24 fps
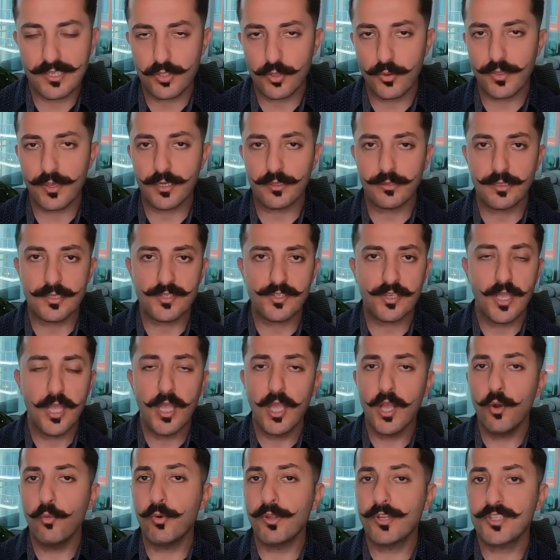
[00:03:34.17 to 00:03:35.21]
So there is
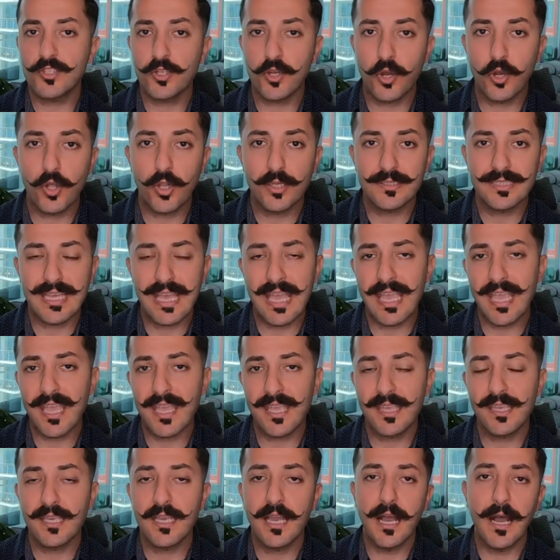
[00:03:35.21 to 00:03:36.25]
what is called
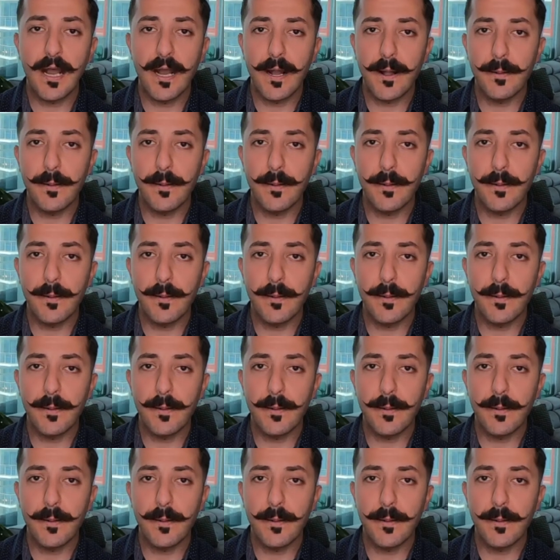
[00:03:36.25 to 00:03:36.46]
a